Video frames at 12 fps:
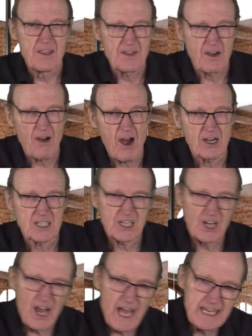There are
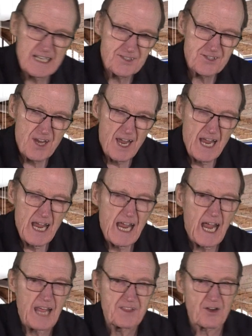clients and